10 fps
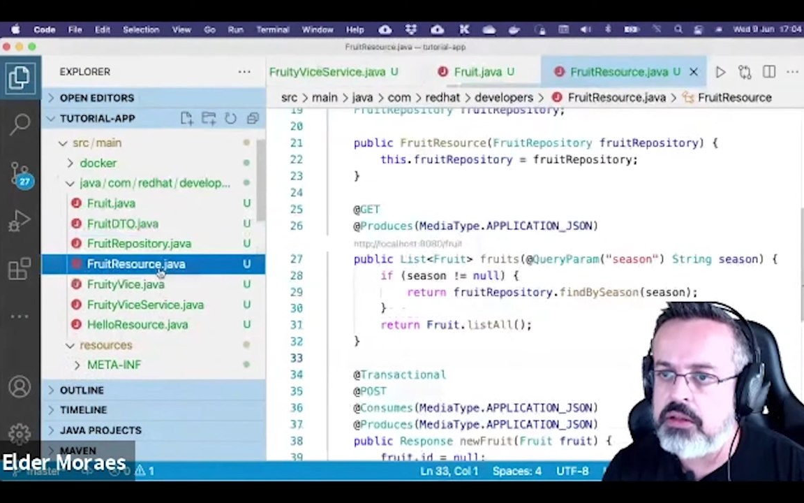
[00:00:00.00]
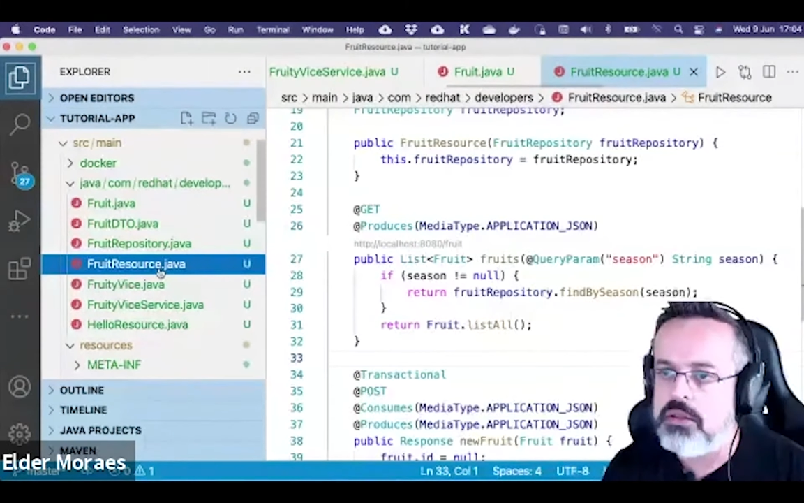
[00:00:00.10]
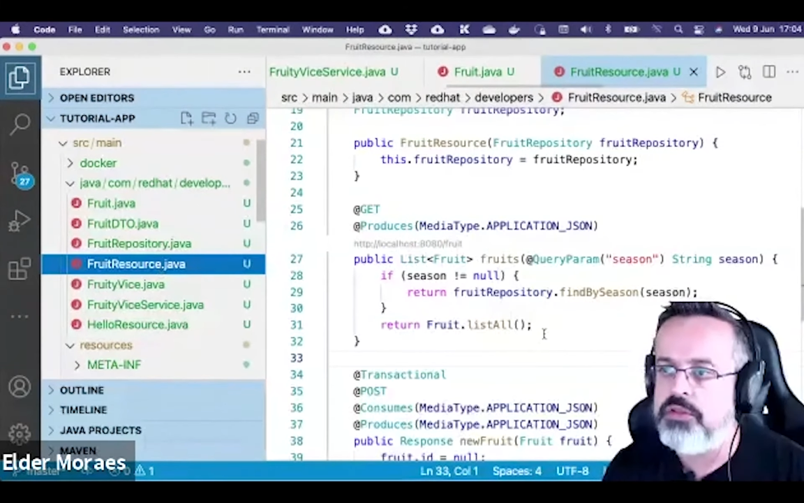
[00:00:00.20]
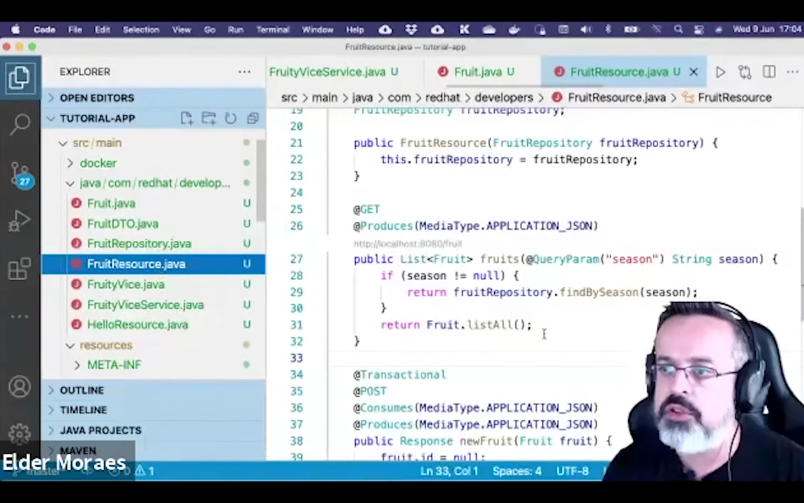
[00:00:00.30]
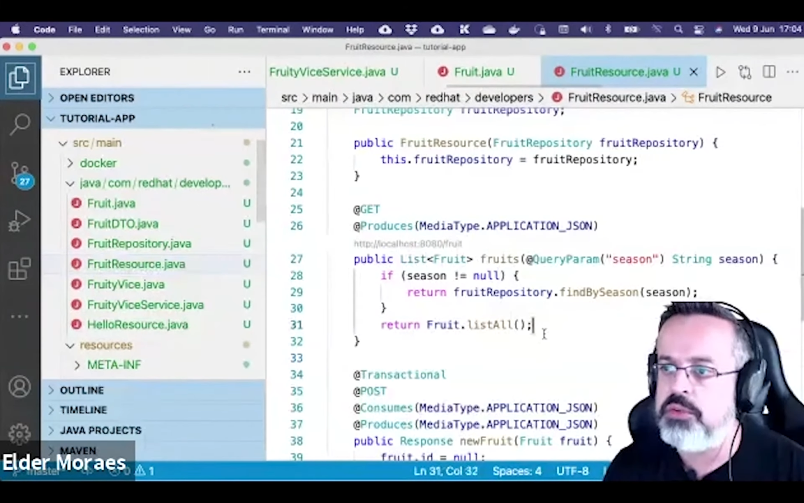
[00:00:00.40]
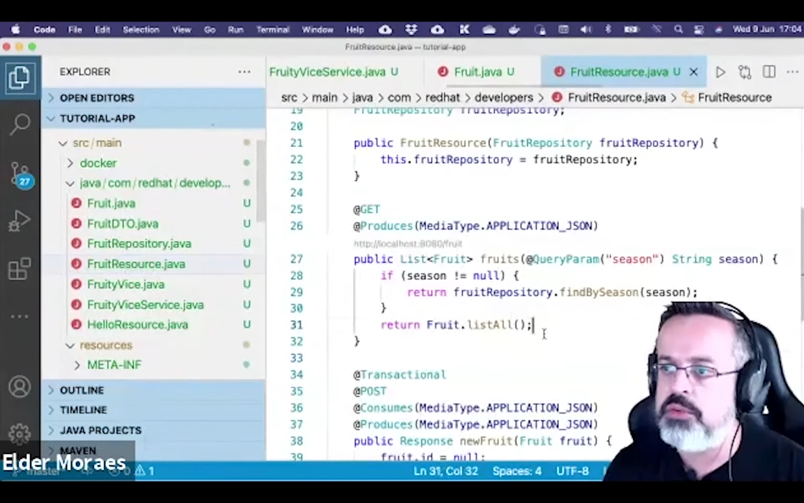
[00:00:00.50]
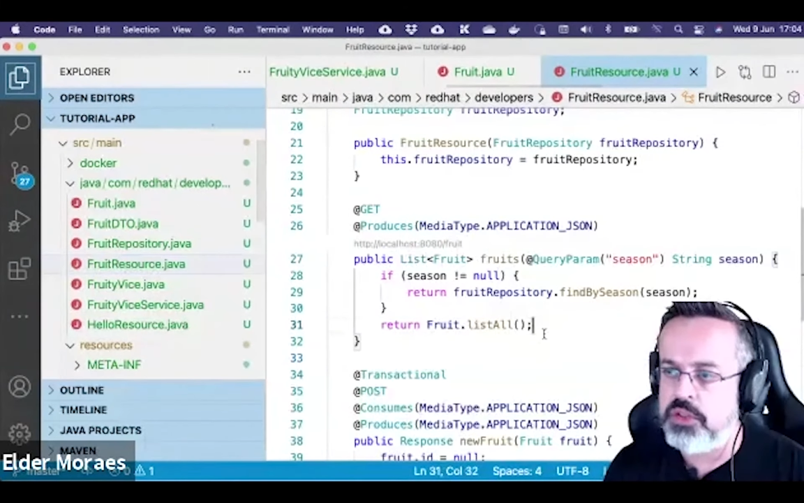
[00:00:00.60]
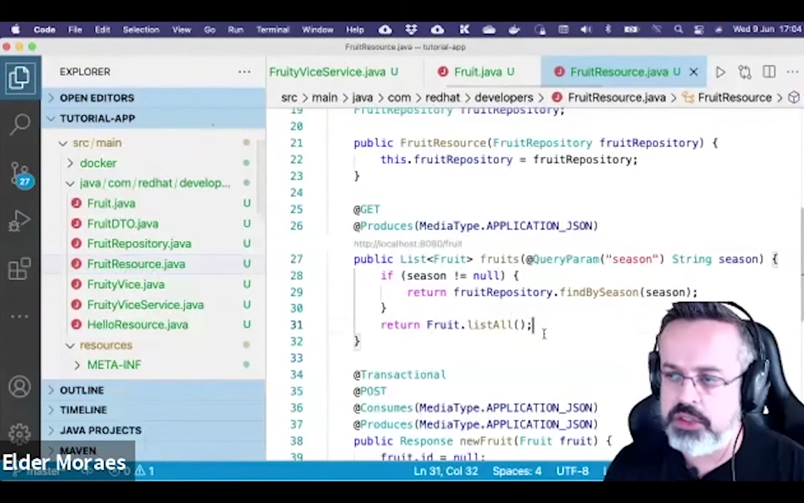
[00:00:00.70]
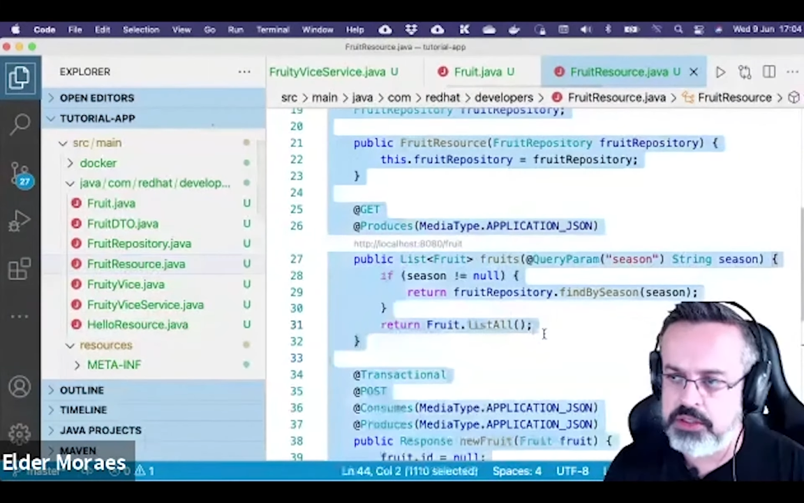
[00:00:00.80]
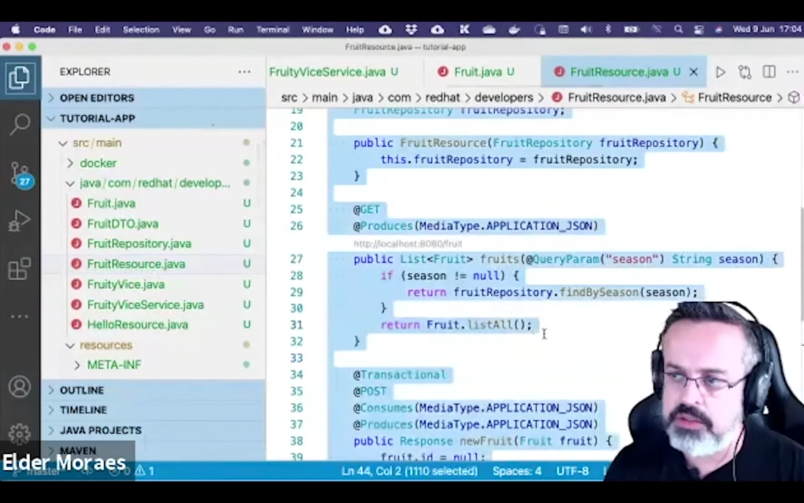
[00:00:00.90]
fruit
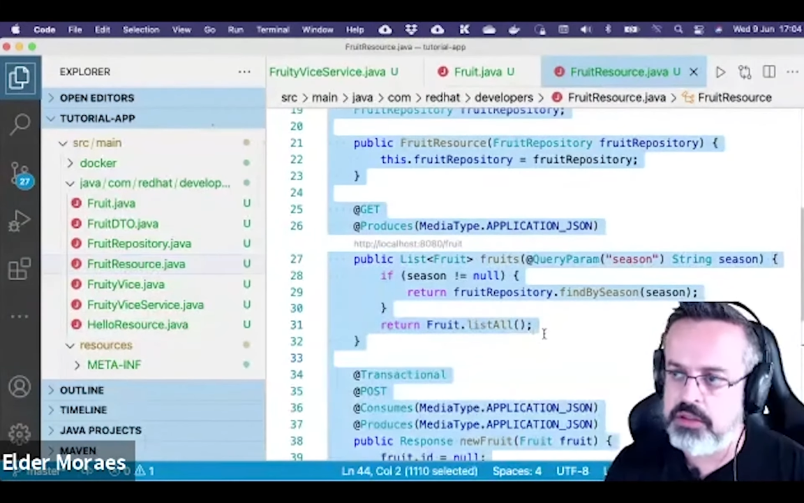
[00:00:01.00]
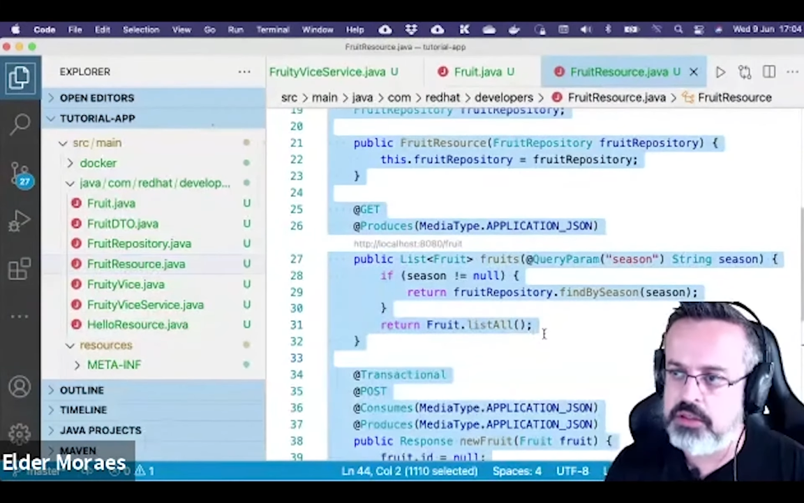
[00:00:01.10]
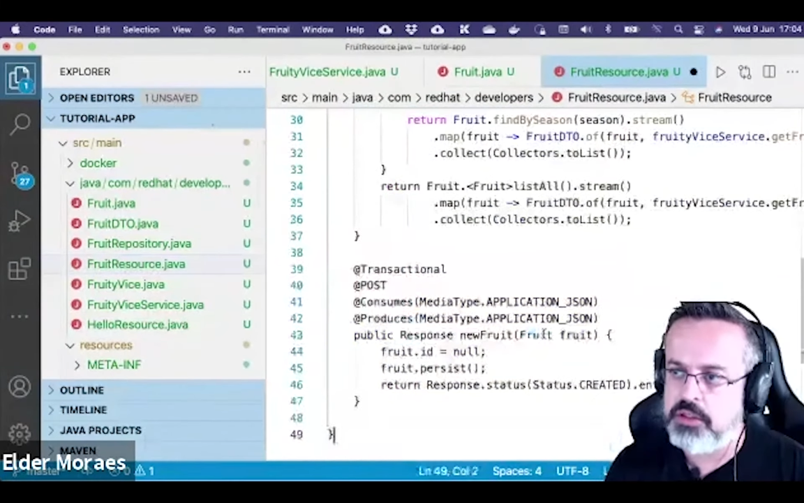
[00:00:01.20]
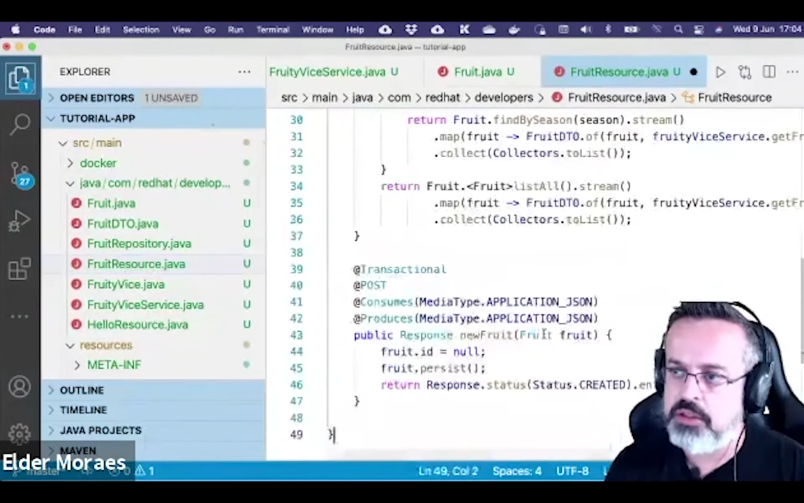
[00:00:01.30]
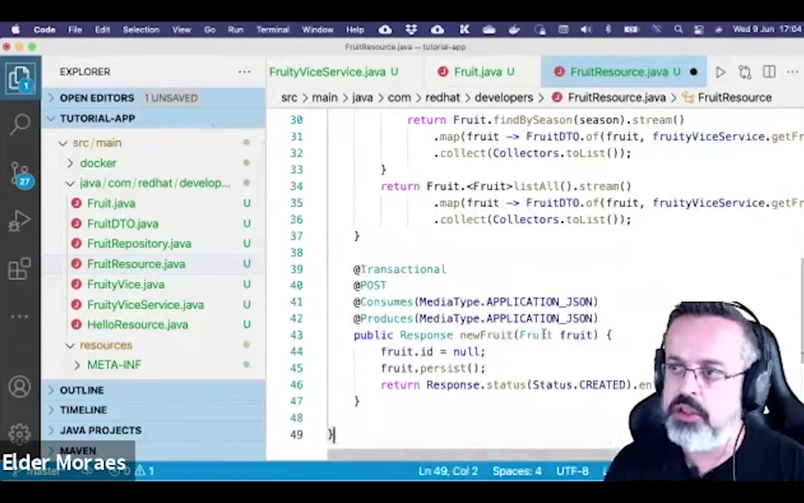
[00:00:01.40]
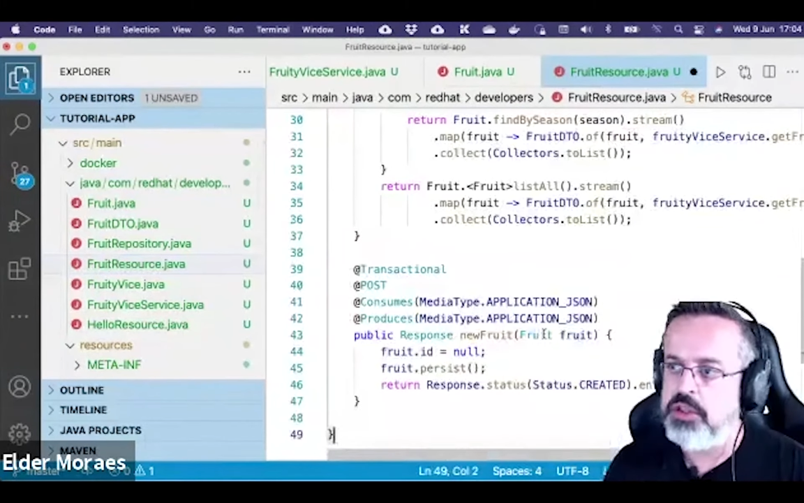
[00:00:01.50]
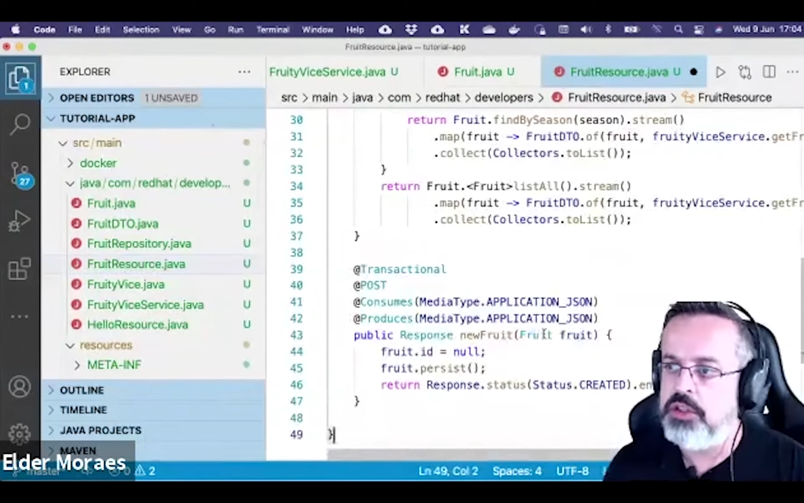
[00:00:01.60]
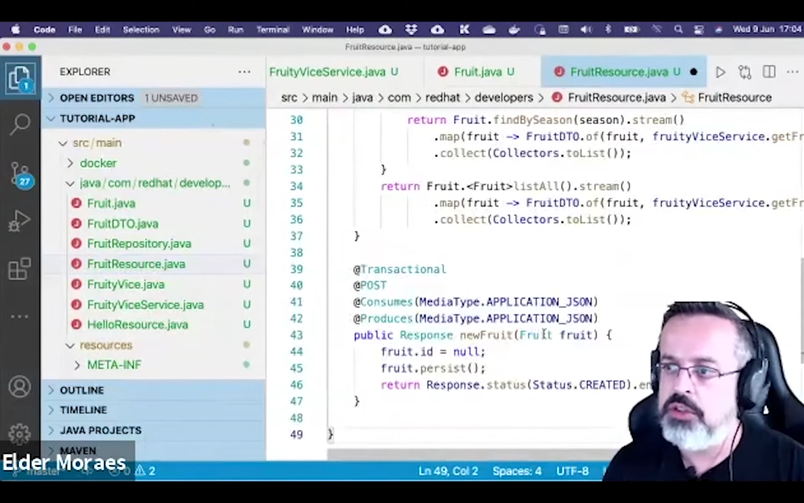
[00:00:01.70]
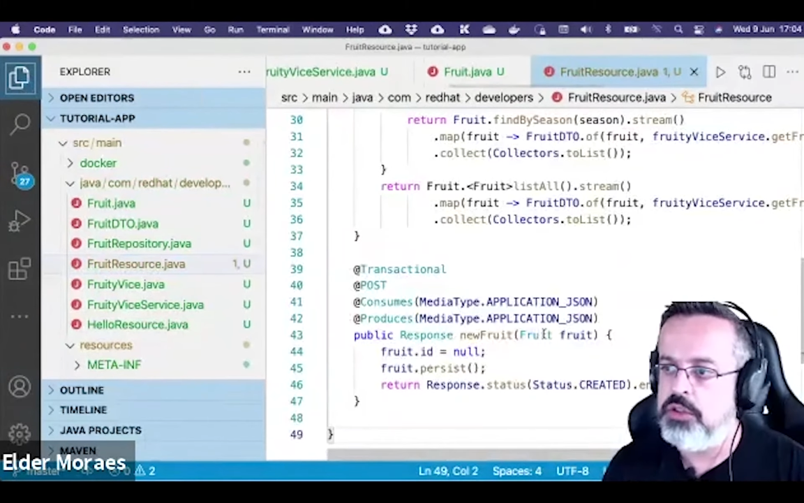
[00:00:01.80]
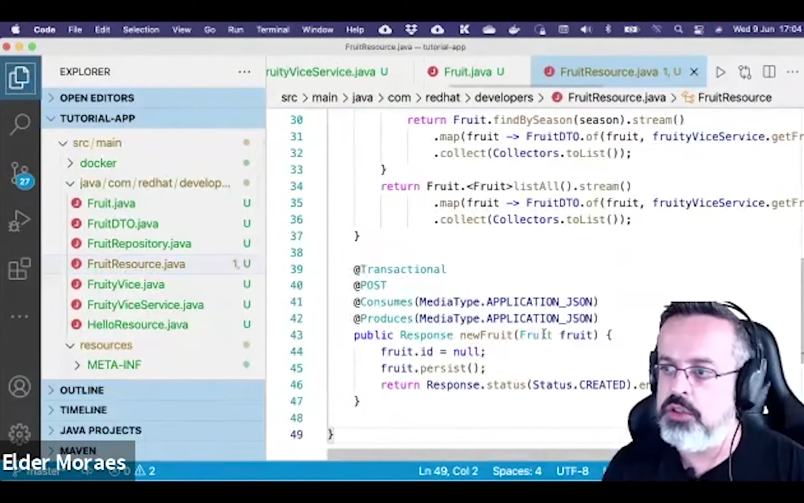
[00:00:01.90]
resource to